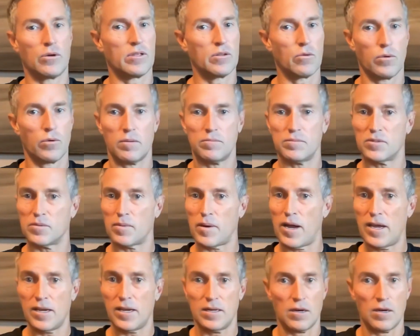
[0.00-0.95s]
the
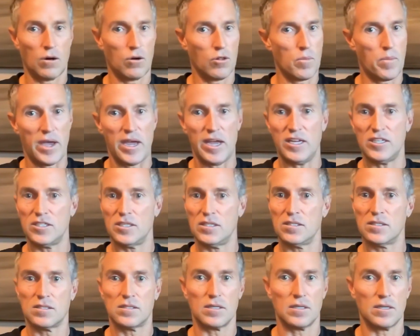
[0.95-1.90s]
website, all the
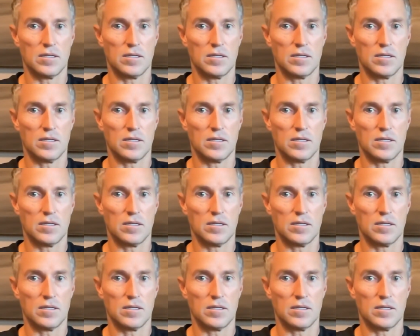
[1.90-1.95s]
pages,